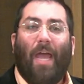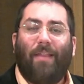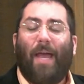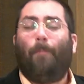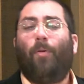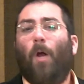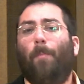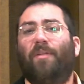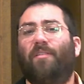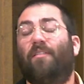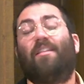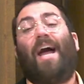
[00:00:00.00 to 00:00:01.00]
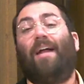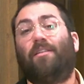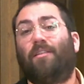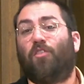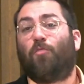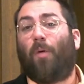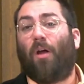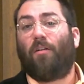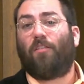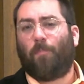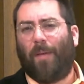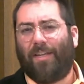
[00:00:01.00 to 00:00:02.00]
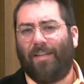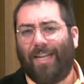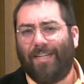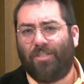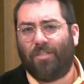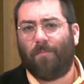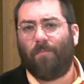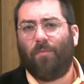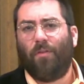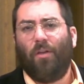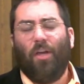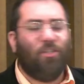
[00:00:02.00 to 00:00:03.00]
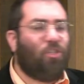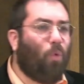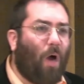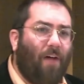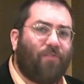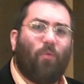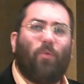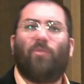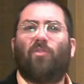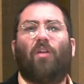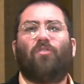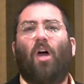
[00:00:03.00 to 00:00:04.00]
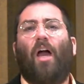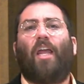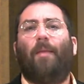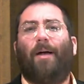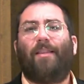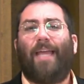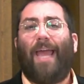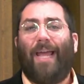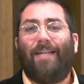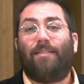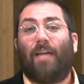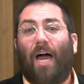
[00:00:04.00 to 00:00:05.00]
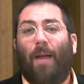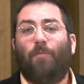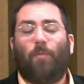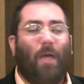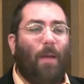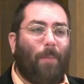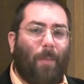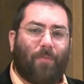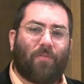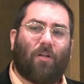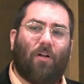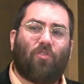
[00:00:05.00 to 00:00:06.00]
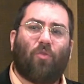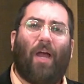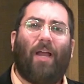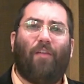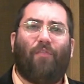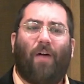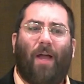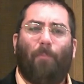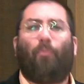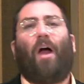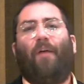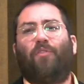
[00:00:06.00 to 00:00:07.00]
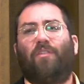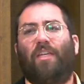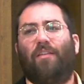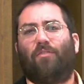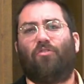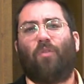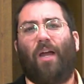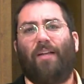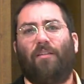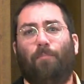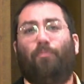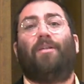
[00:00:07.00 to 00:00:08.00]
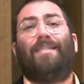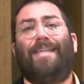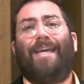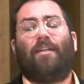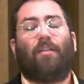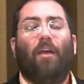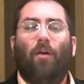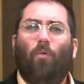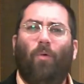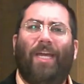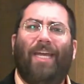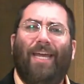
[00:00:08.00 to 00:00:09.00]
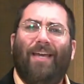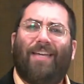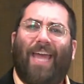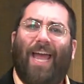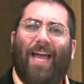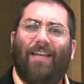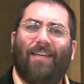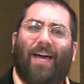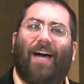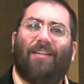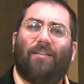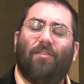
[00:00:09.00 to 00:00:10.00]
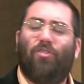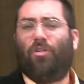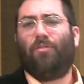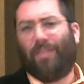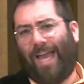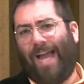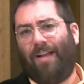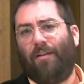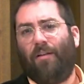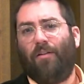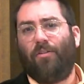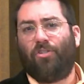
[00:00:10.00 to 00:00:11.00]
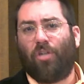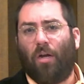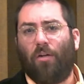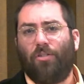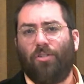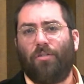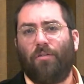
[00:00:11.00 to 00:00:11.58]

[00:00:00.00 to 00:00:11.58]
And that purpose is not to spark speculation. Too often, when we start talking about the end times, people start trying to find prophecies or trying to predict. We cannot do that, church.